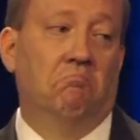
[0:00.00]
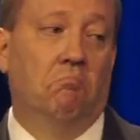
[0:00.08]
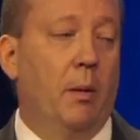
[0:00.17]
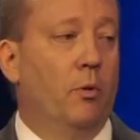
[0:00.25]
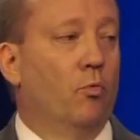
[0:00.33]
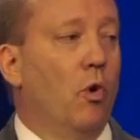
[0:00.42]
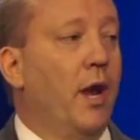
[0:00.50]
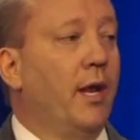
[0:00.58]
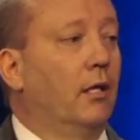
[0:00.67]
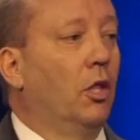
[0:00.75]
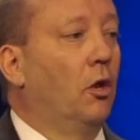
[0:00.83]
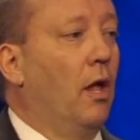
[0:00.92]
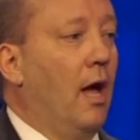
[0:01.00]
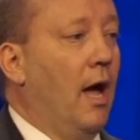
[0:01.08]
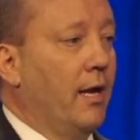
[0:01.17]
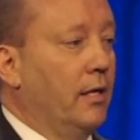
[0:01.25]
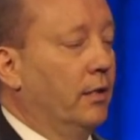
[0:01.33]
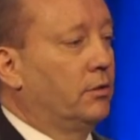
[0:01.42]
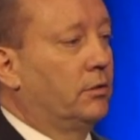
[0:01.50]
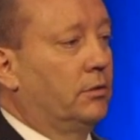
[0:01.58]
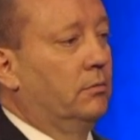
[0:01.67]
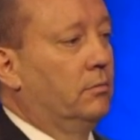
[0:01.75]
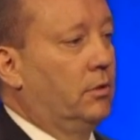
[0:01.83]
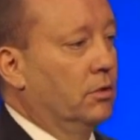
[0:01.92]
maybe running a little high in
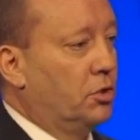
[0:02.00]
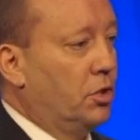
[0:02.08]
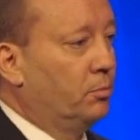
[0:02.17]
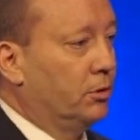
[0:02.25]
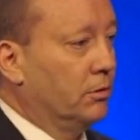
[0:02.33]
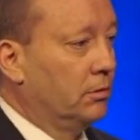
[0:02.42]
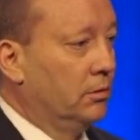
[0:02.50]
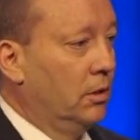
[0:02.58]
its consumption.